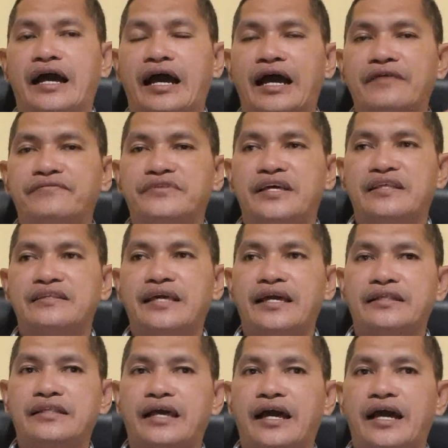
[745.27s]
after
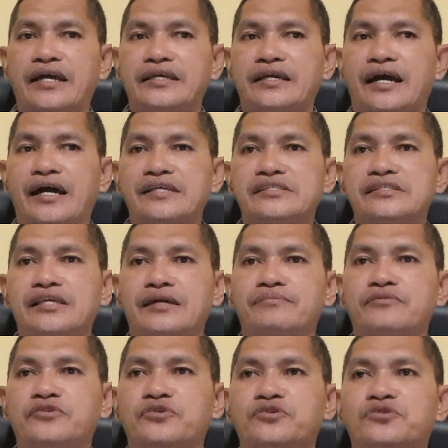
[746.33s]
that I asked
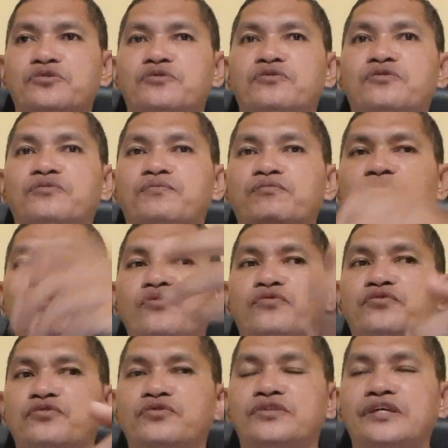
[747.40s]
them to
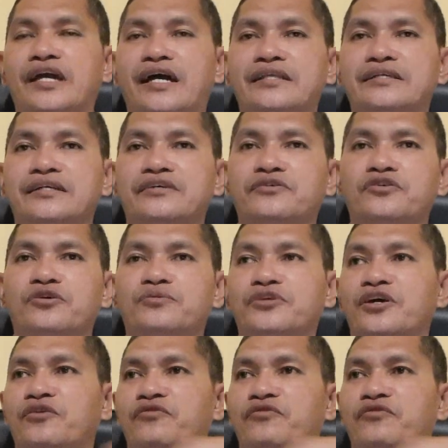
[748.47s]
move to the other groups.